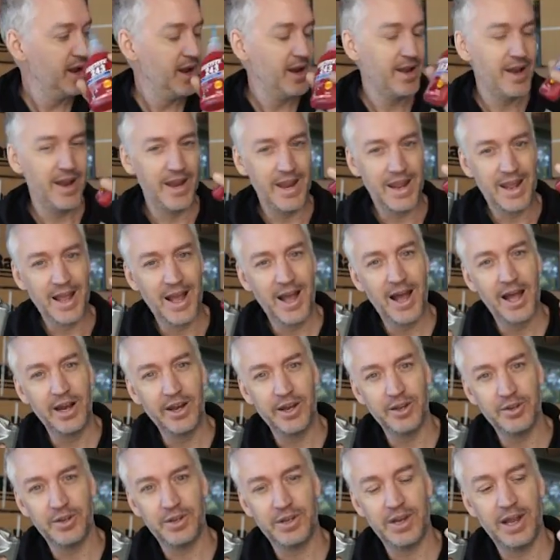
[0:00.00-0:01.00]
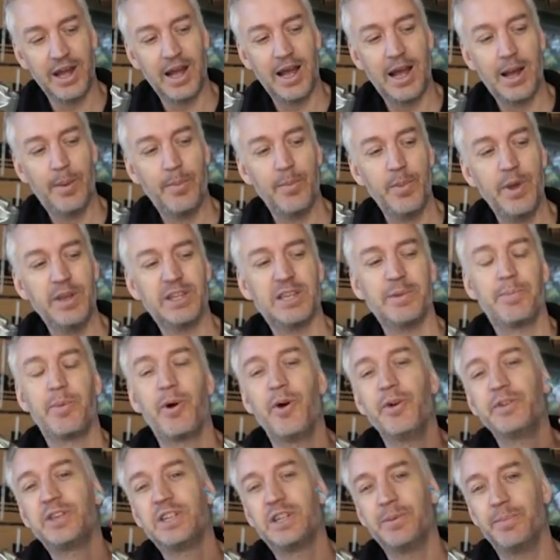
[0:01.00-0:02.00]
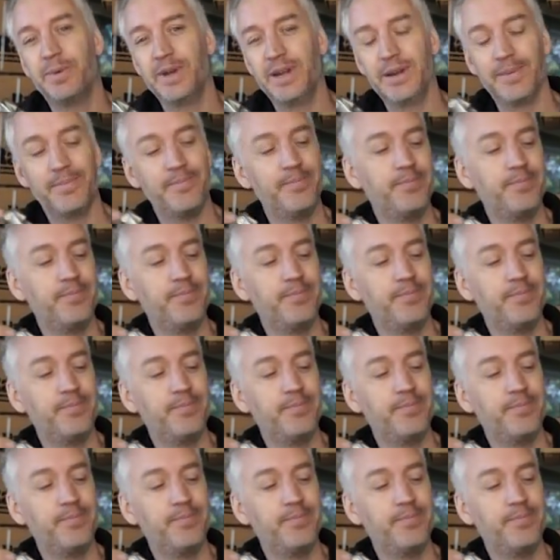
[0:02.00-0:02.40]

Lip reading: Now you can't just, it's supposed to be